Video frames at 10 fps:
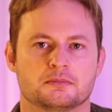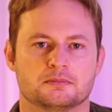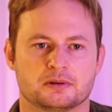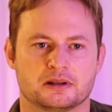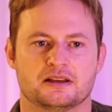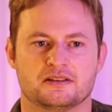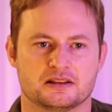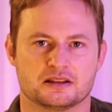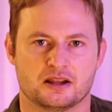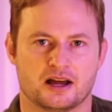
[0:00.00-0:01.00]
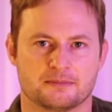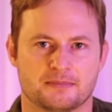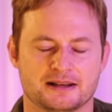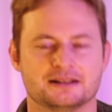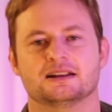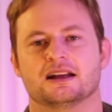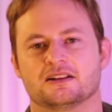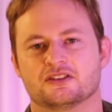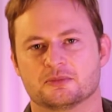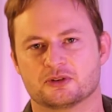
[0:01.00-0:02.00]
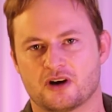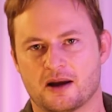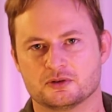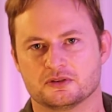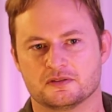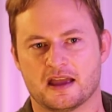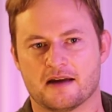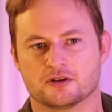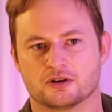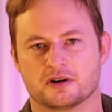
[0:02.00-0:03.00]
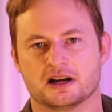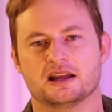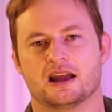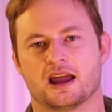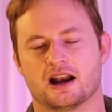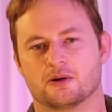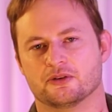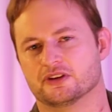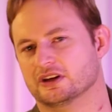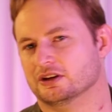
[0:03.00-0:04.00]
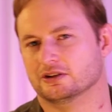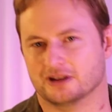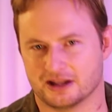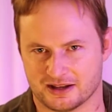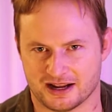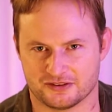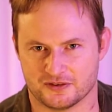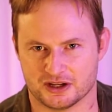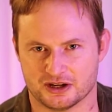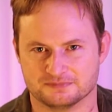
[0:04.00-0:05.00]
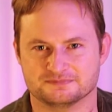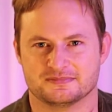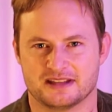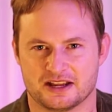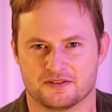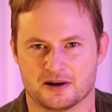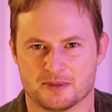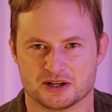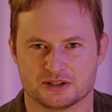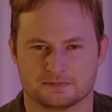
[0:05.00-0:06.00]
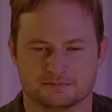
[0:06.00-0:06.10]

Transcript: please hit the like button, subscribe to us if you haven't already, and I will see you in the next video. Thank you very much.